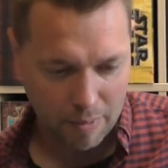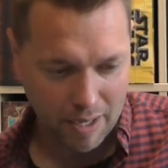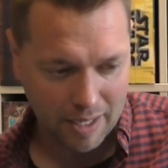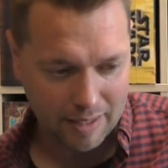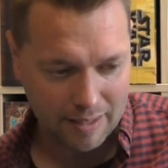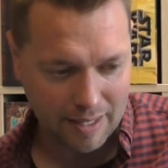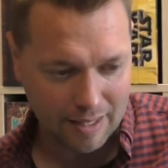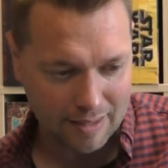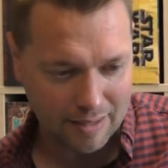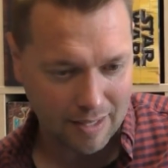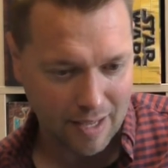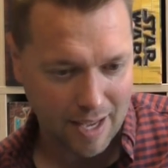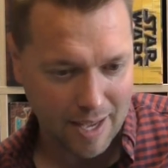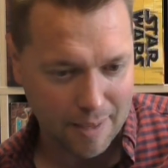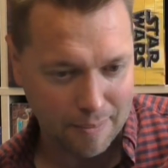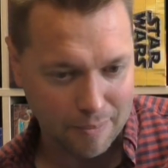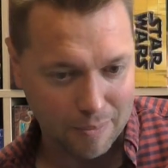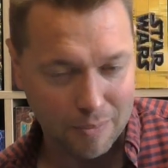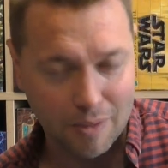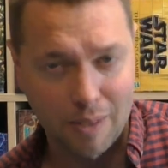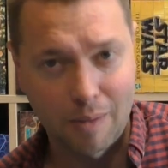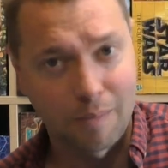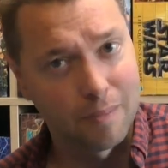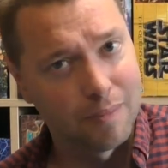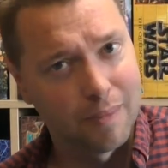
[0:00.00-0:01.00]
by that
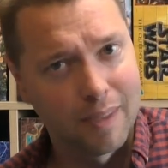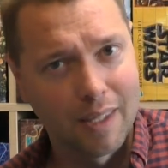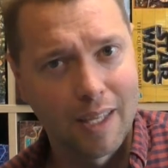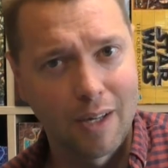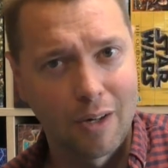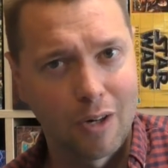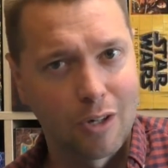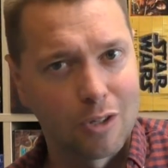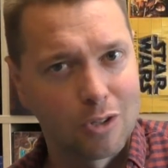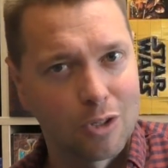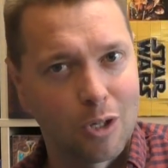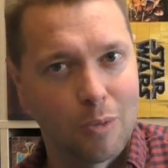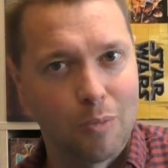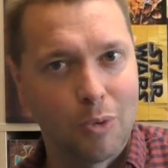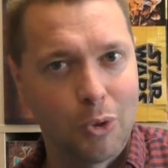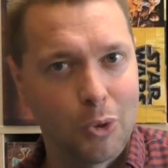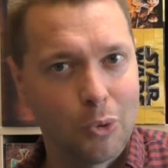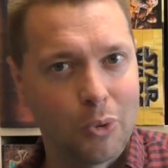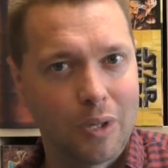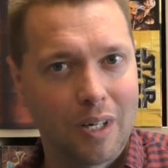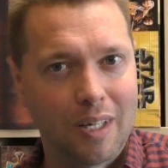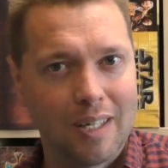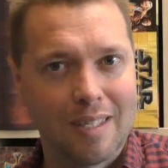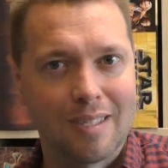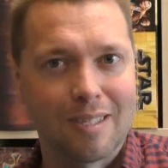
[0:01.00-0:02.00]
time, there are some new
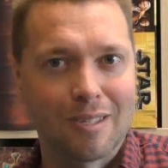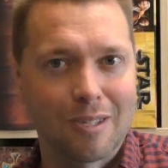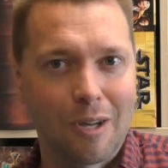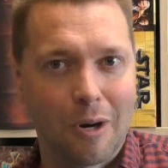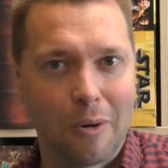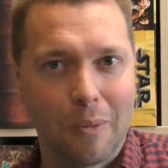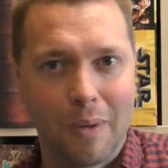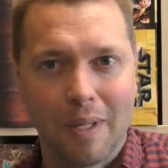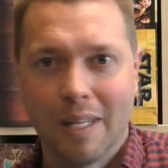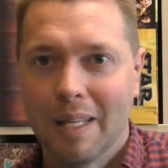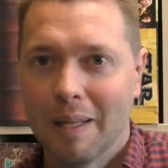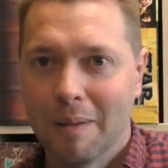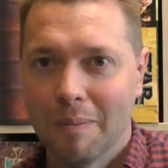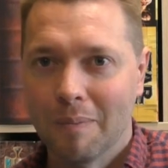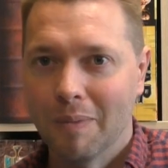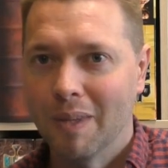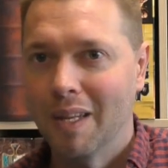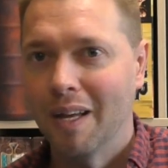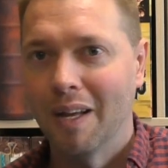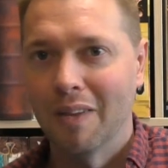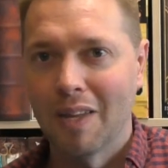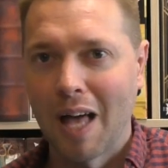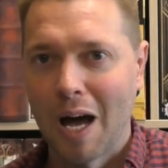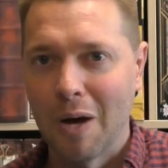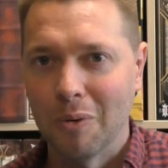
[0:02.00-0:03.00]
releases already
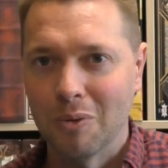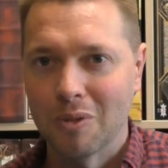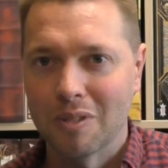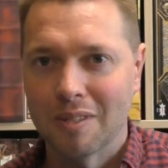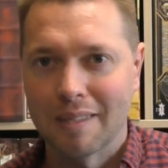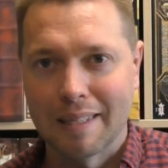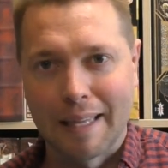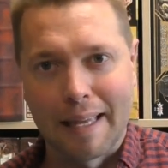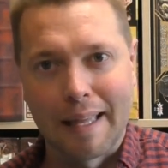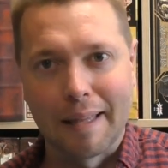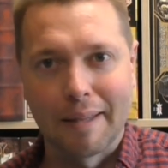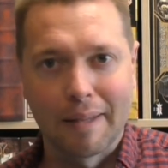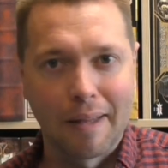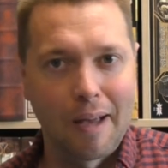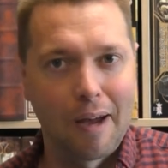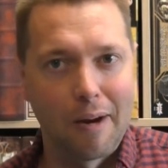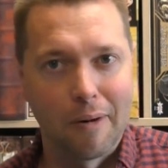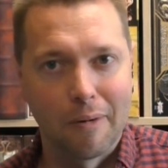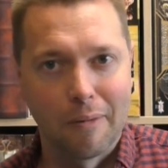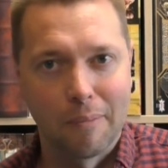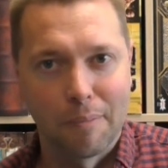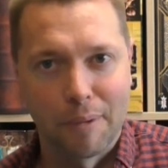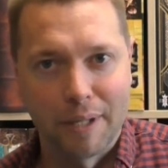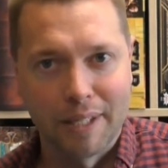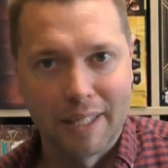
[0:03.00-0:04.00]
announced that
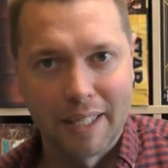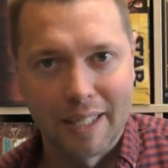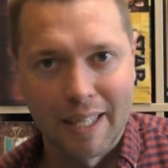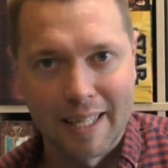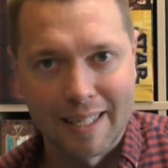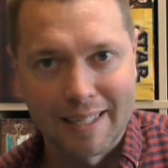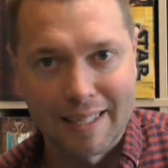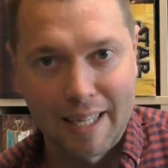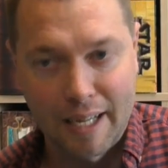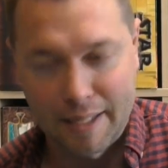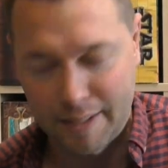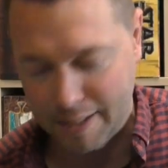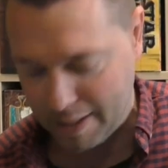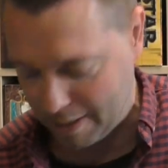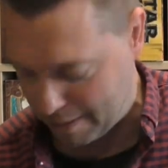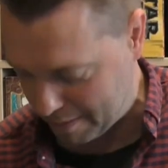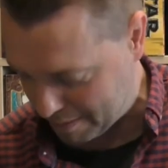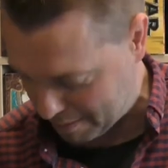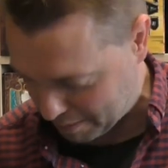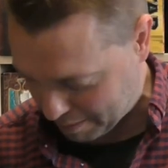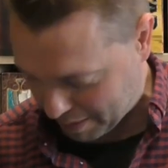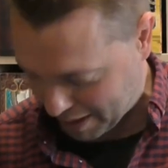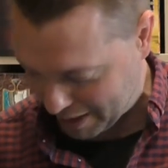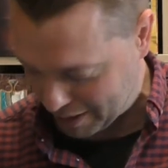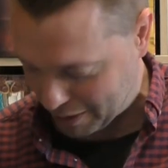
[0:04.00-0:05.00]
are pretty exciting,
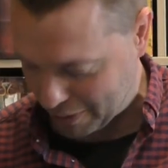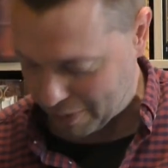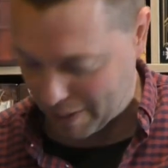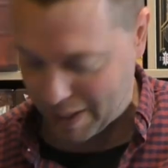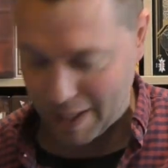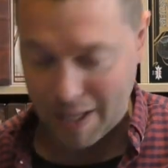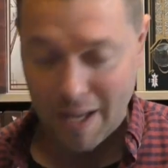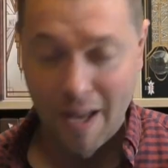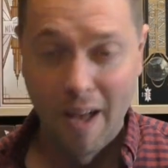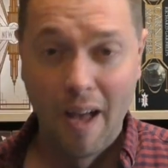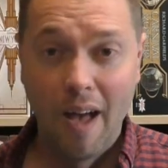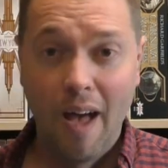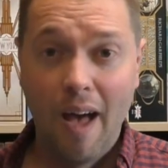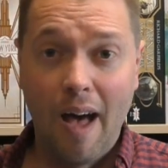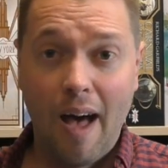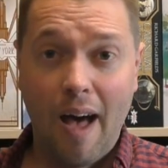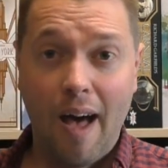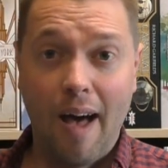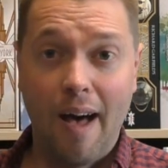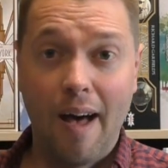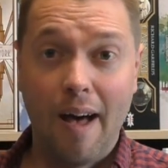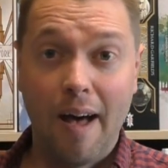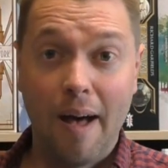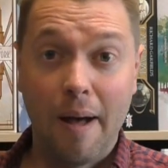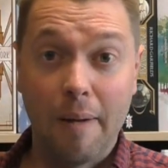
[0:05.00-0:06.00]
by the way.
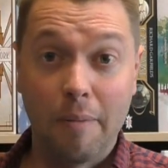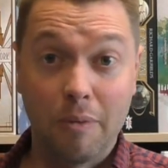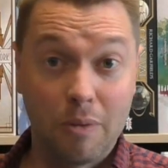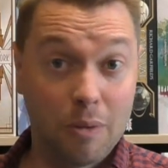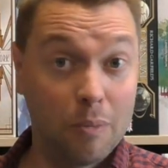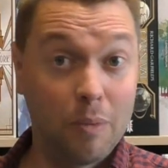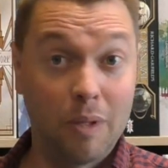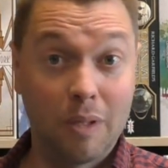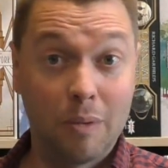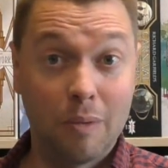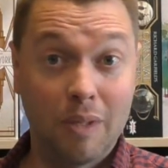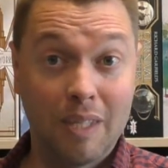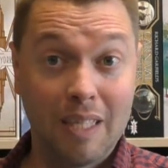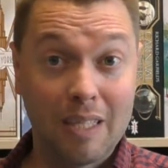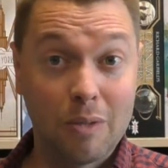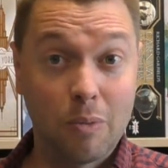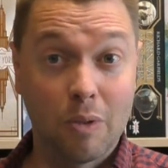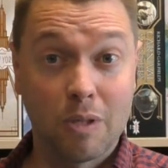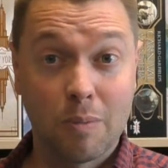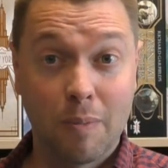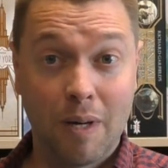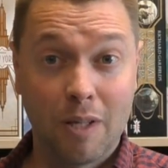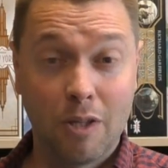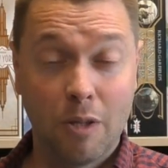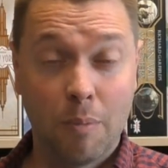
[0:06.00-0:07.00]
Uh, but this
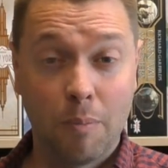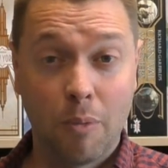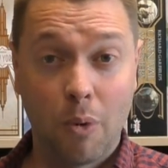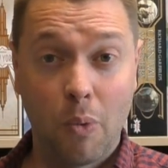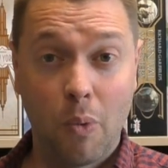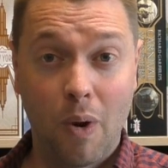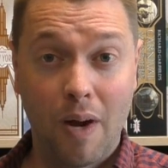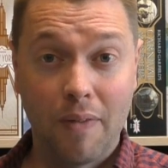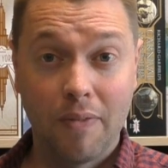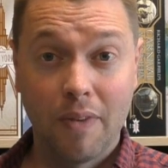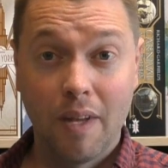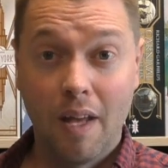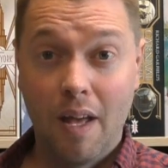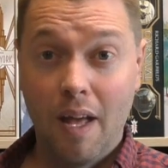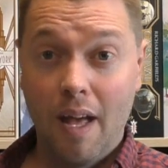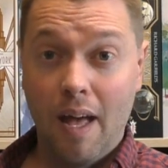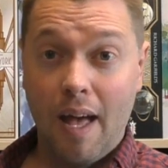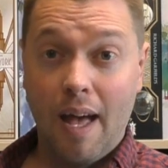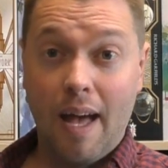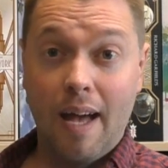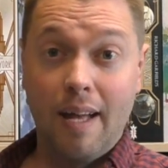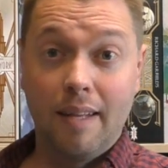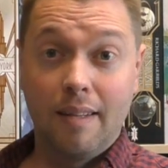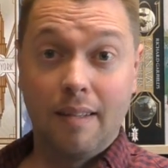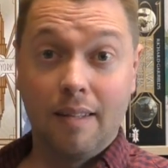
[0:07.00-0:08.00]
was my number one,
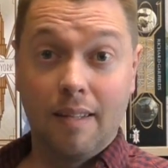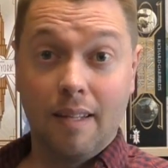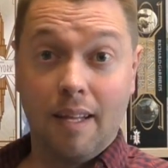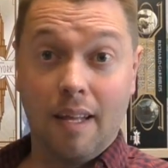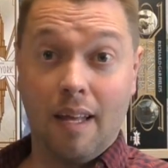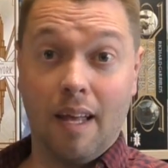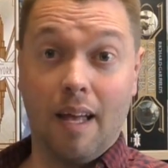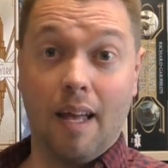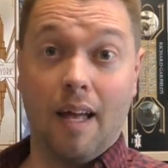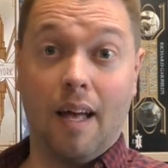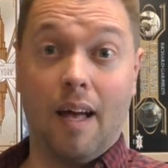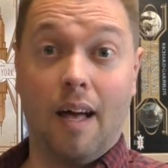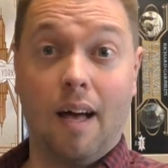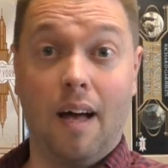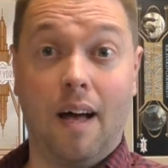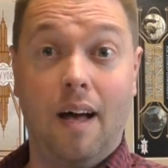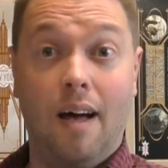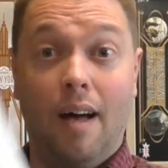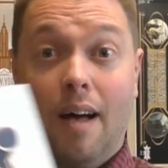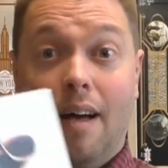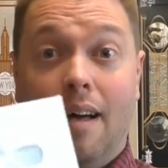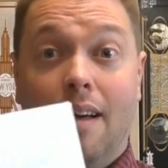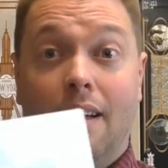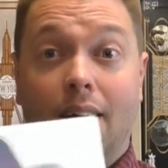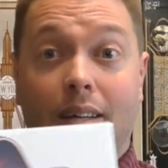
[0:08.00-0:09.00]
and
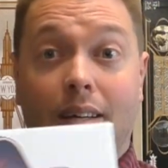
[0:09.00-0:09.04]
uh,